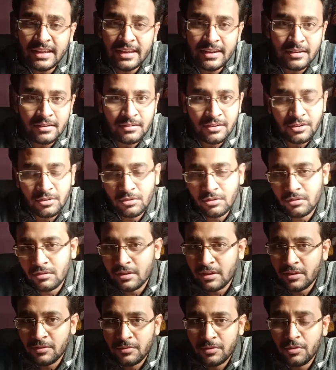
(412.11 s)
Then, you
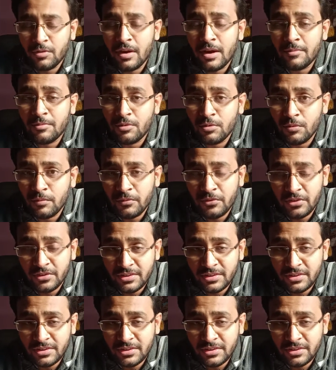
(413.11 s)
know, if you have to